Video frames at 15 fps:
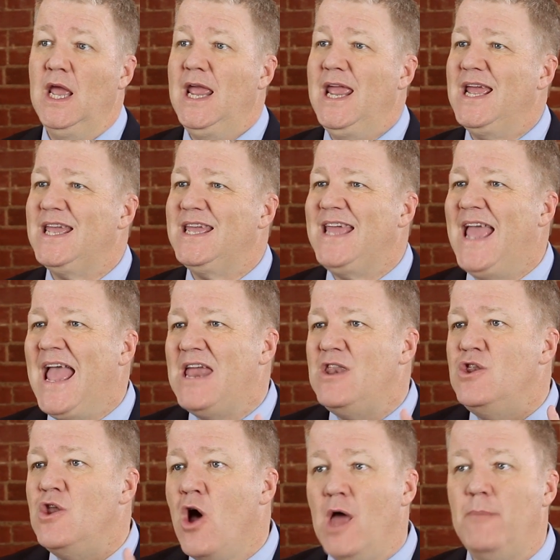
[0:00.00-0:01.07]
It
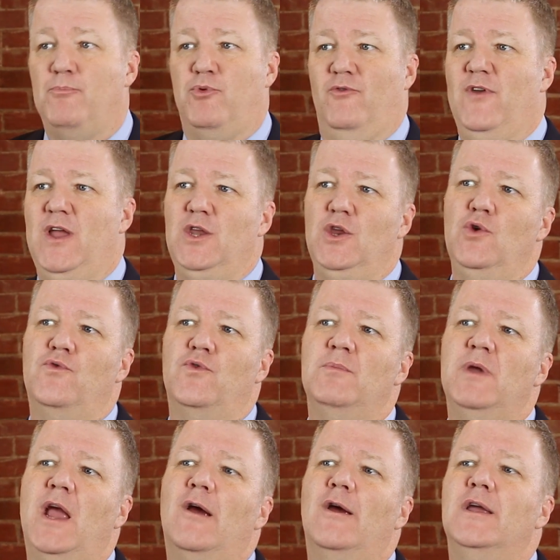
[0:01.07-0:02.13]
cannot prevent you
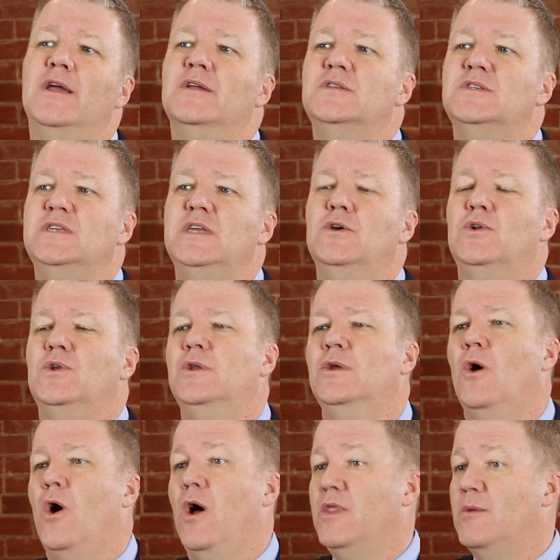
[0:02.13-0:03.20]
from carrying concealed
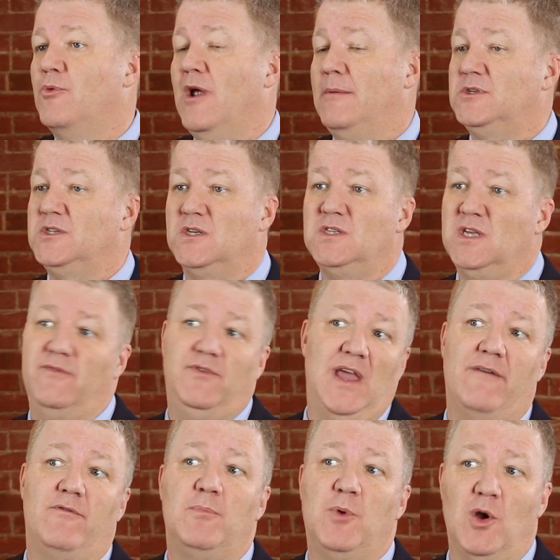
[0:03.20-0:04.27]
on the premises if
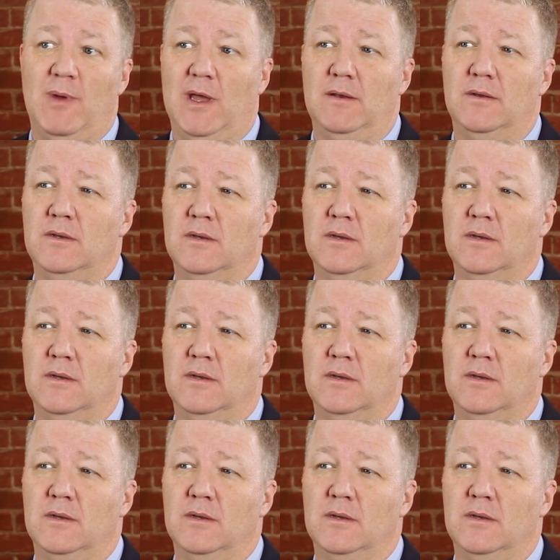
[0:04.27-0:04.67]
you have a permit.